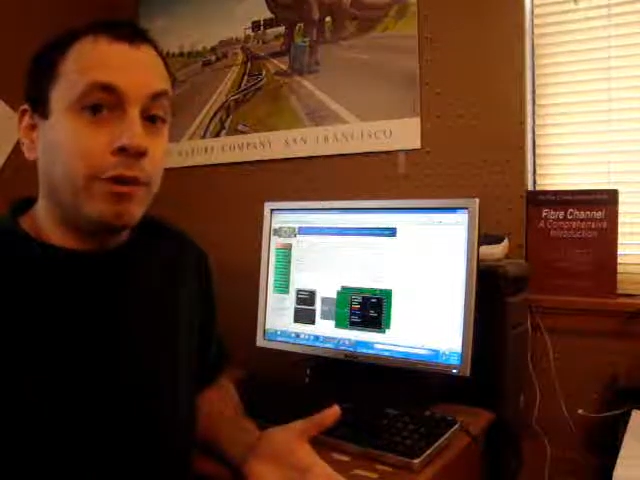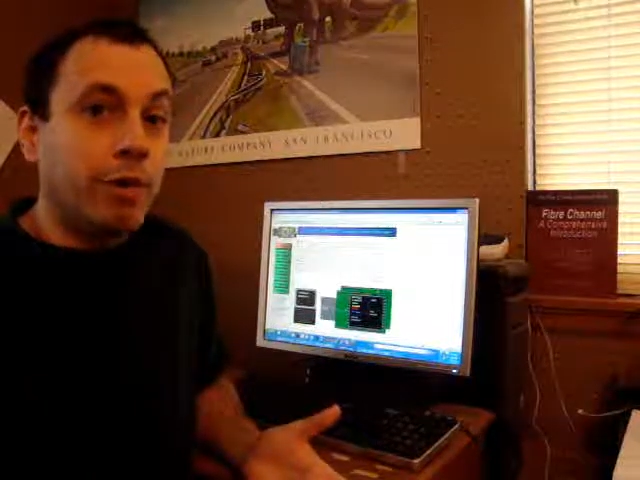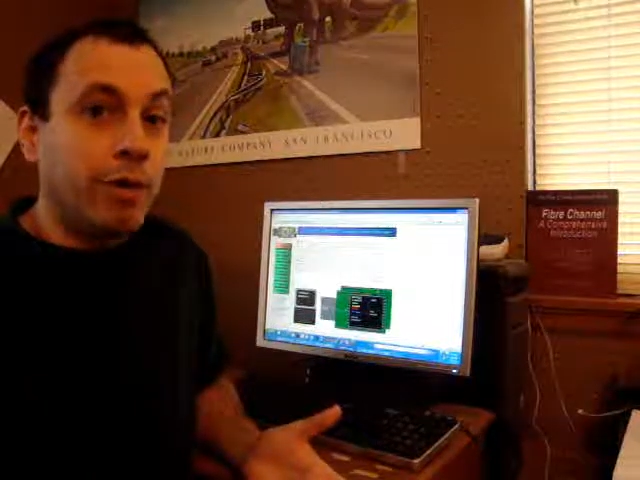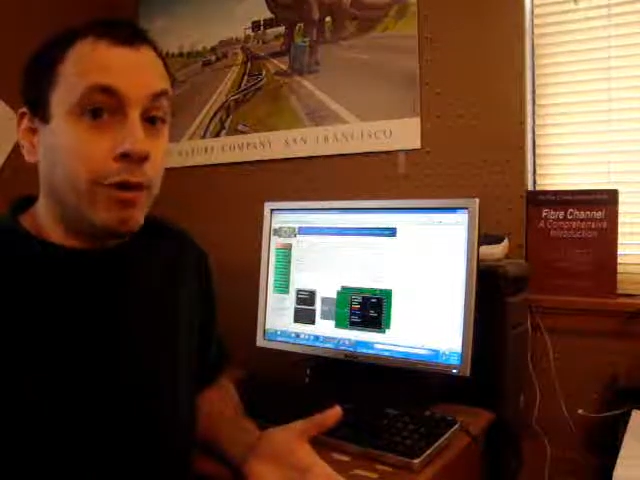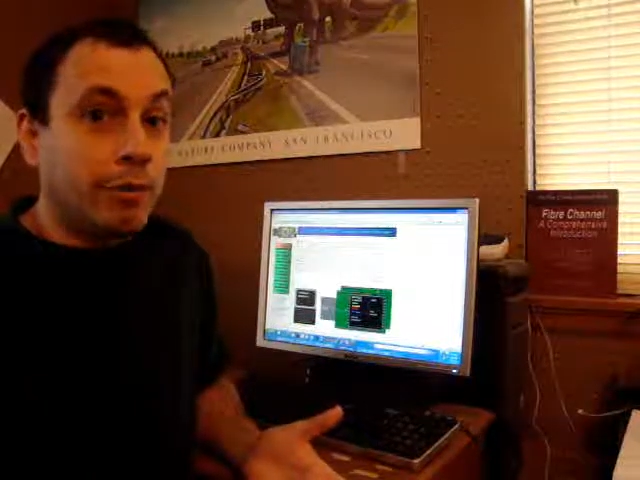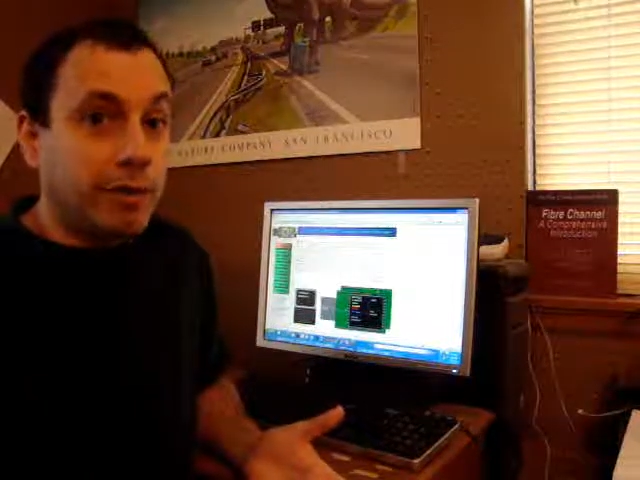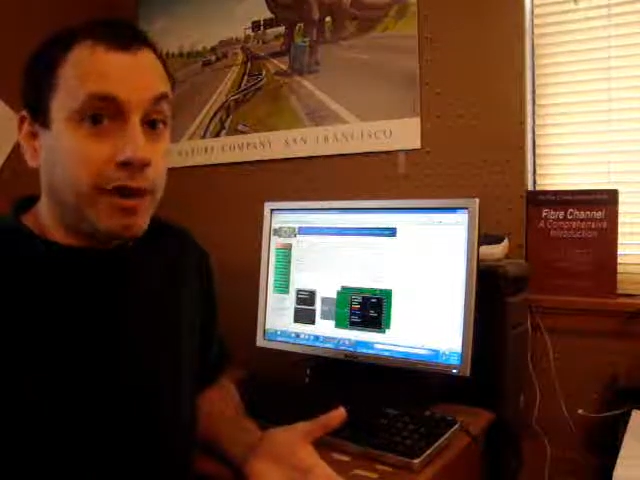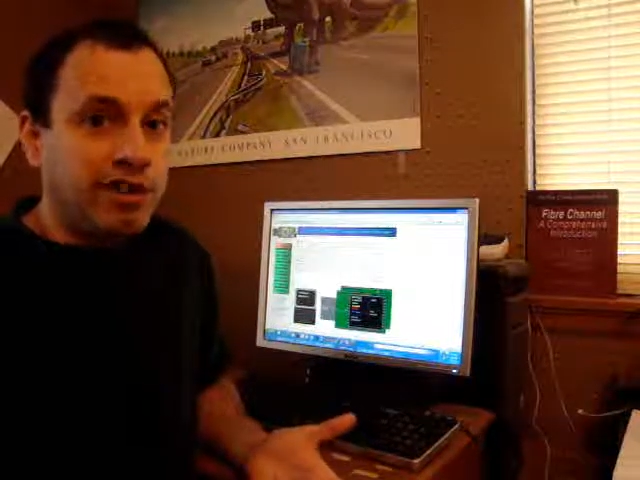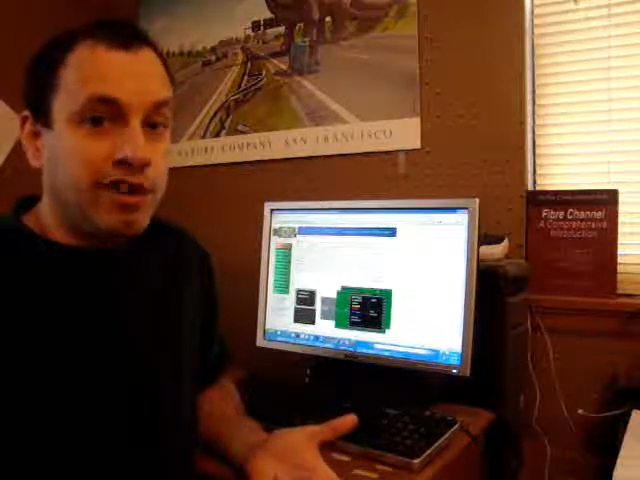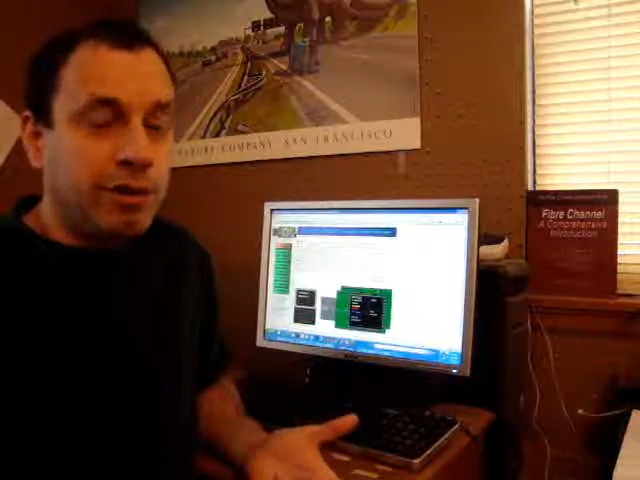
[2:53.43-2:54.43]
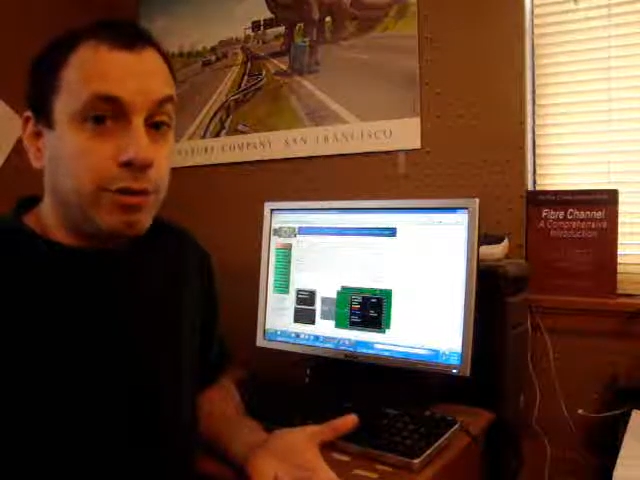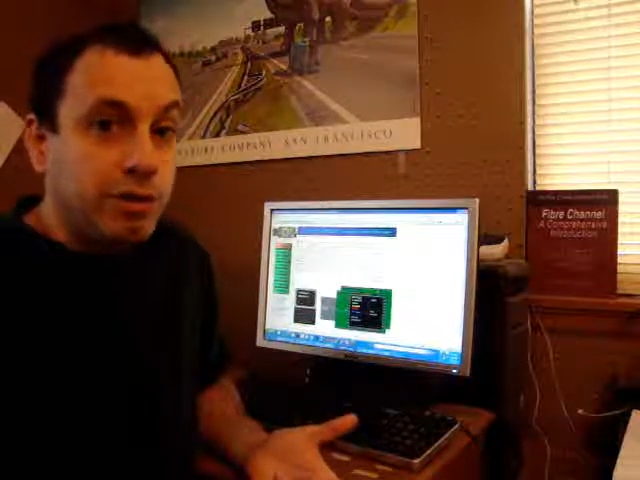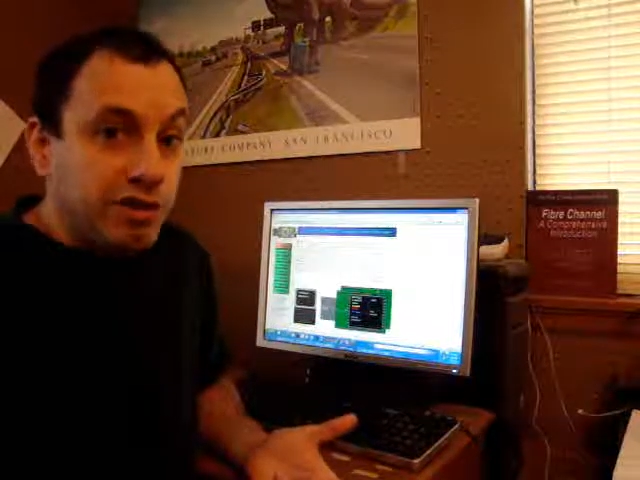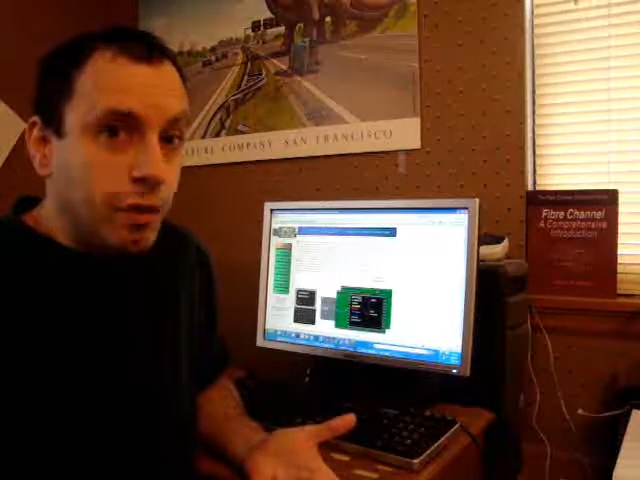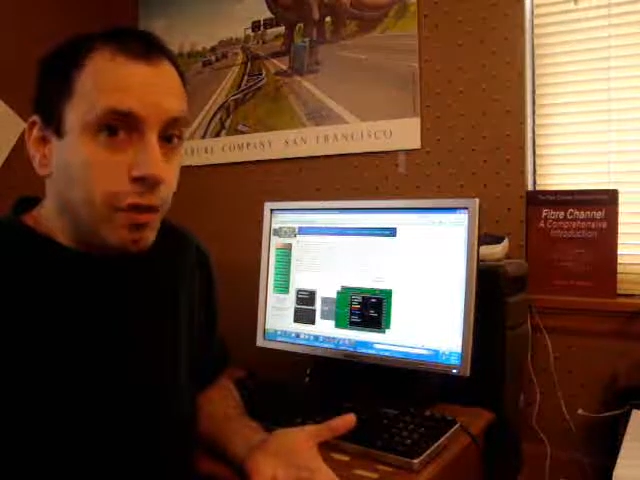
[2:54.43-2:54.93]
or things that'll do
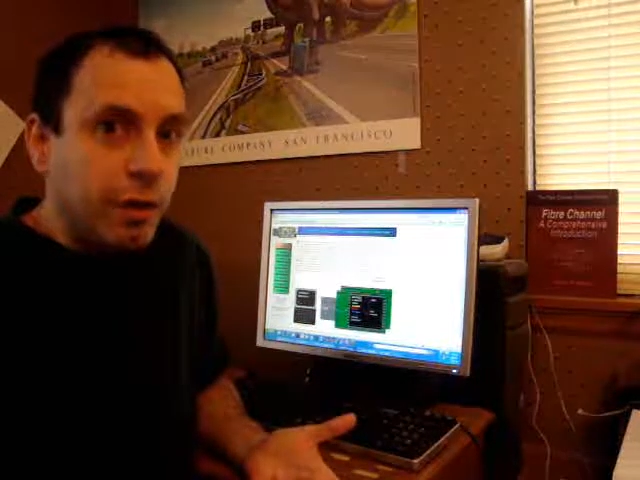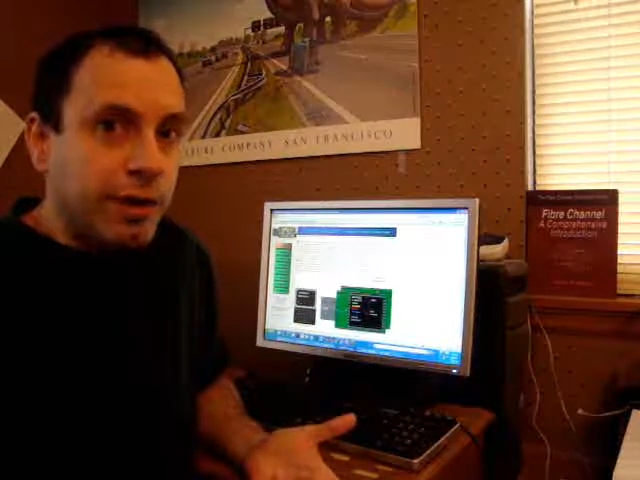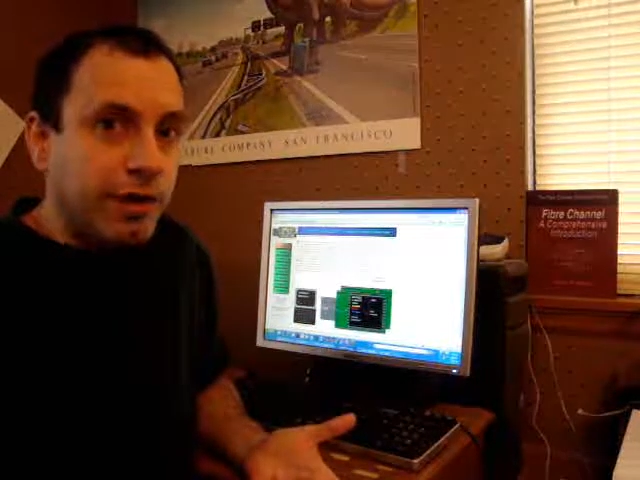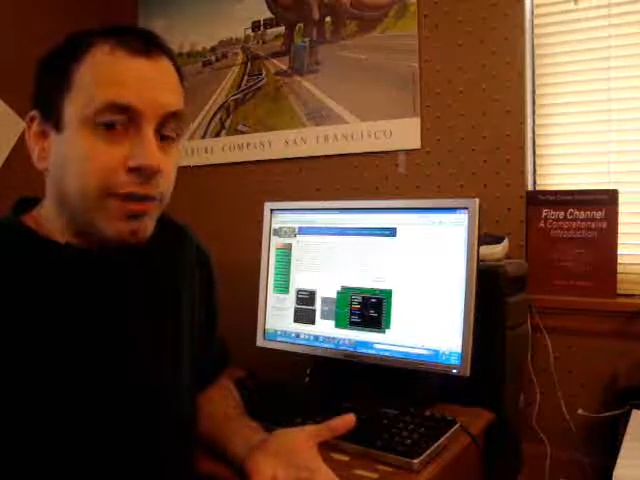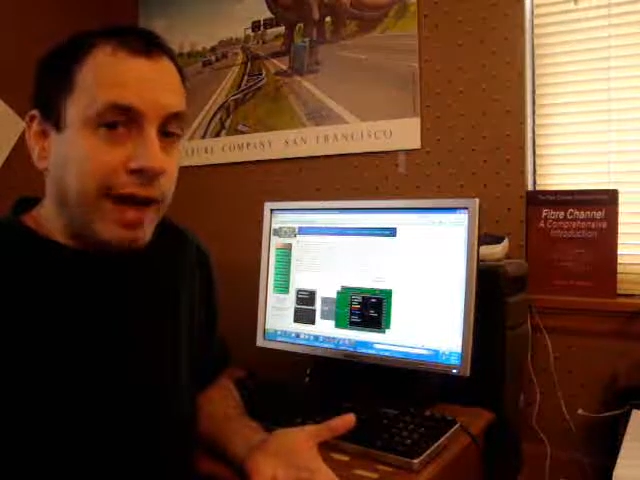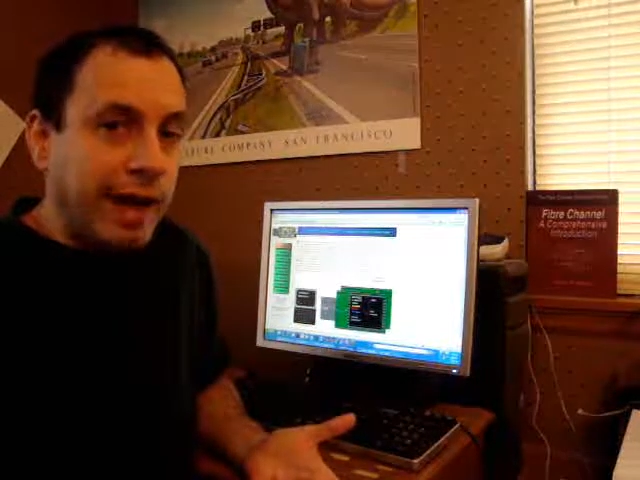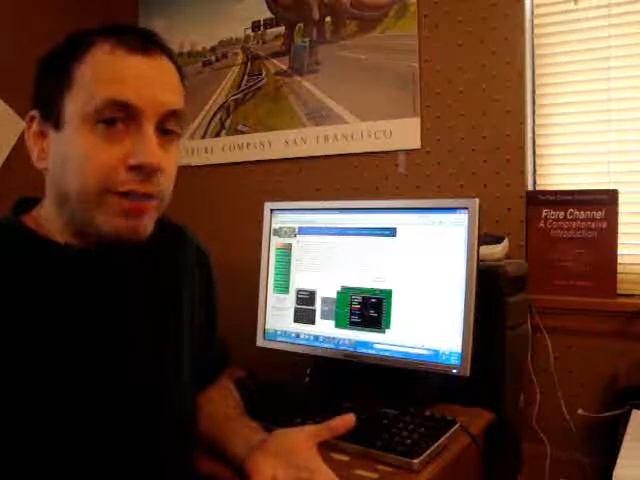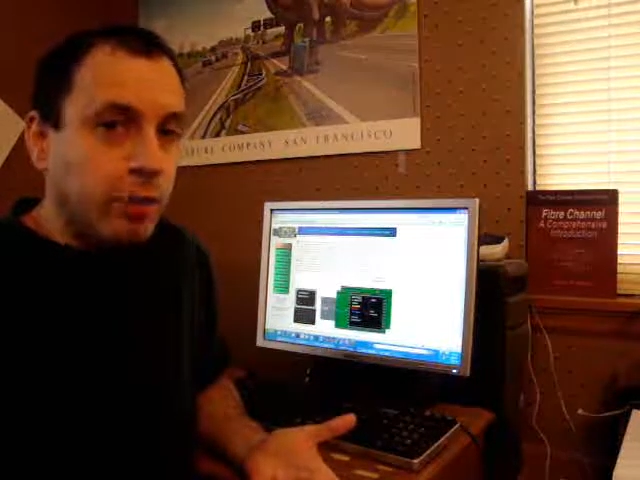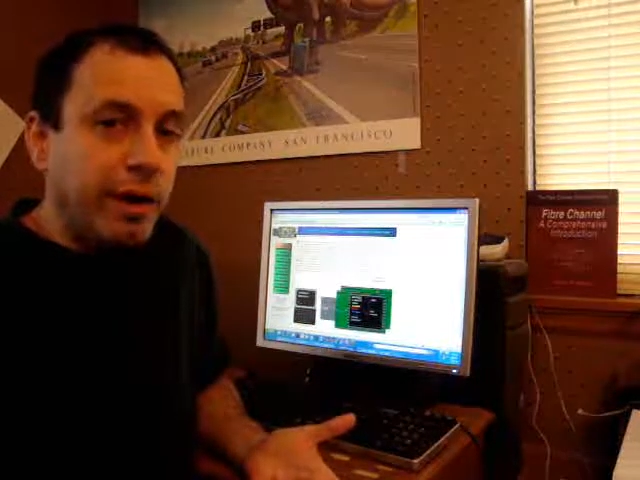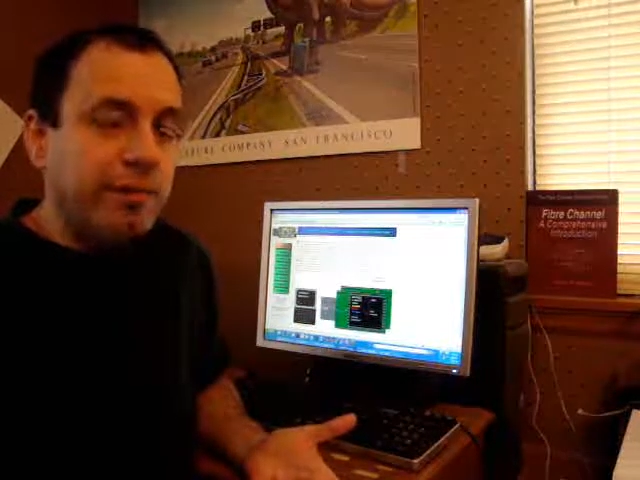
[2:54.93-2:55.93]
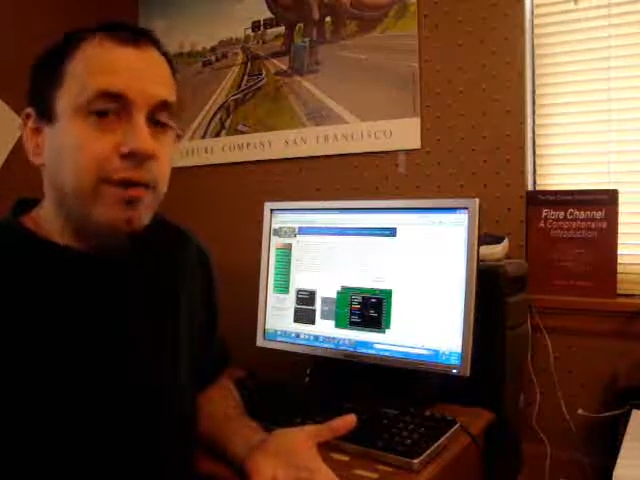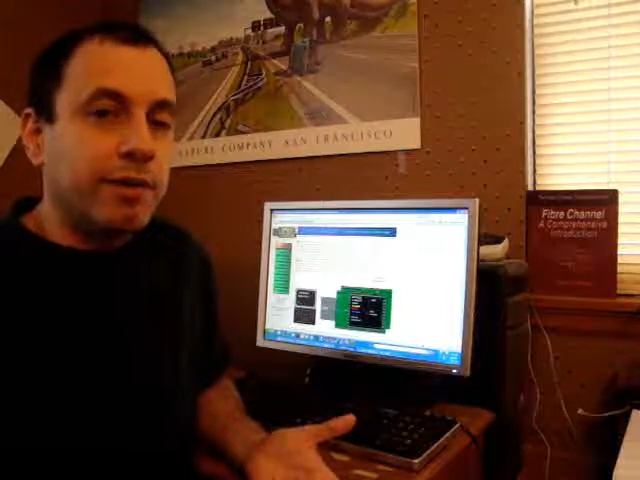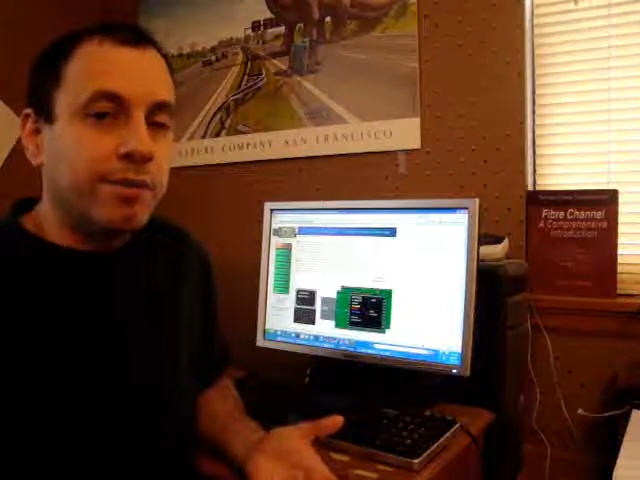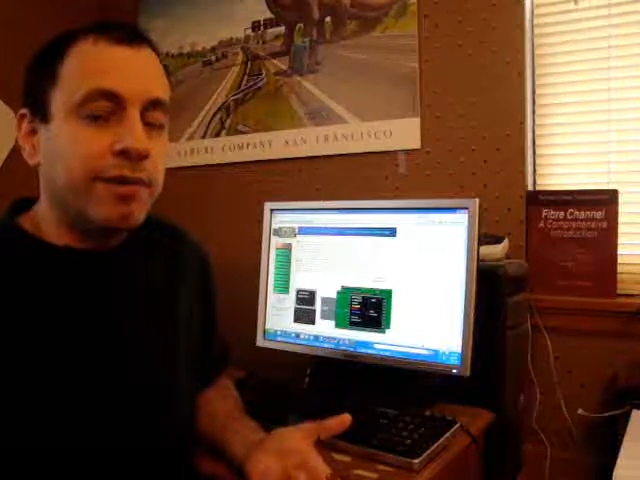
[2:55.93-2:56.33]
useful work in their lab or wherever.